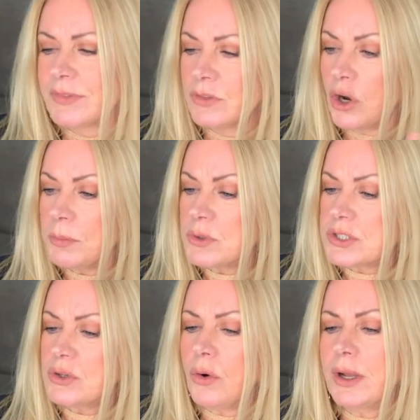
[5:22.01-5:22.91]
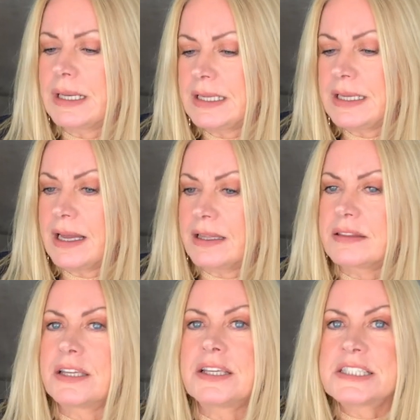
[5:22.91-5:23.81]
normal to oily, I
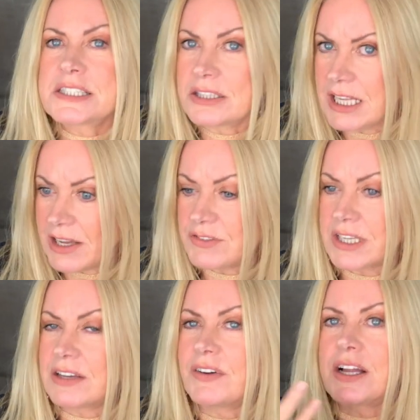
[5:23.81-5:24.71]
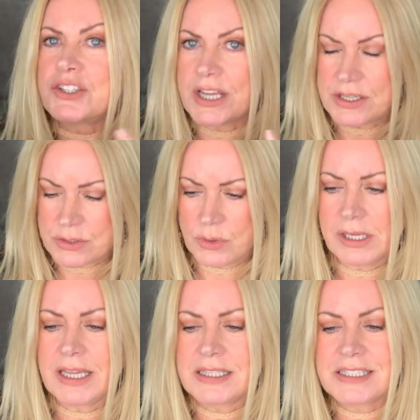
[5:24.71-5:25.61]
think you still have to give it a gentle
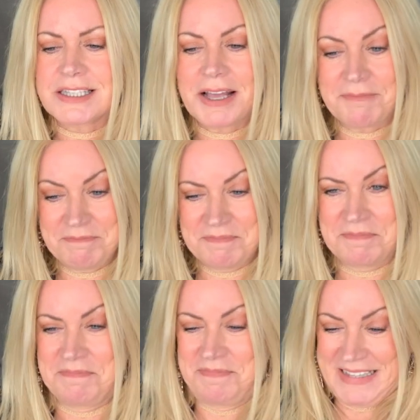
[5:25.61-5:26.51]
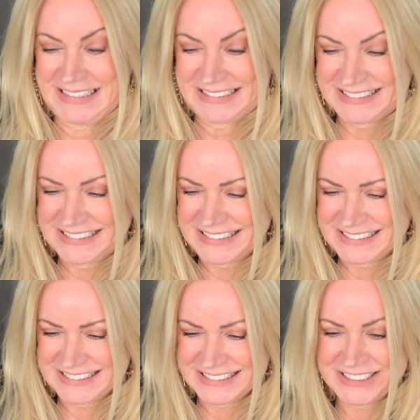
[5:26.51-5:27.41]
cleanse. Mm-hmm.
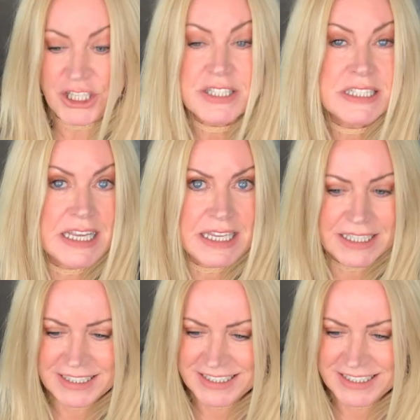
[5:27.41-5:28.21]
Just saying.